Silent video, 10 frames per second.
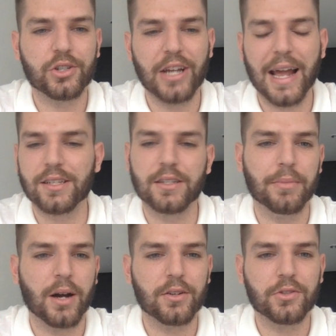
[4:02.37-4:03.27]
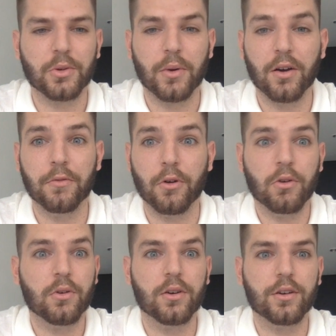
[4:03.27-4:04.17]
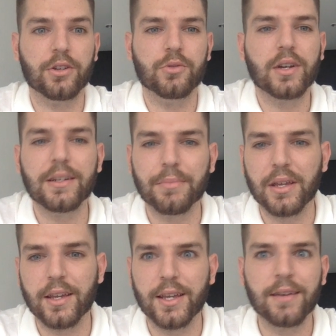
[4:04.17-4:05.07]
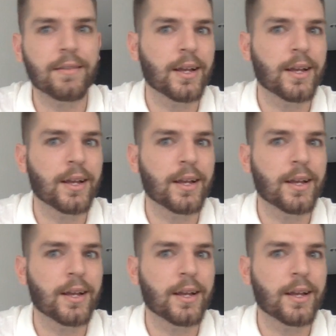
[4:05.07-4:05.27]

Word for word: Shasta Bottle 12, or you can be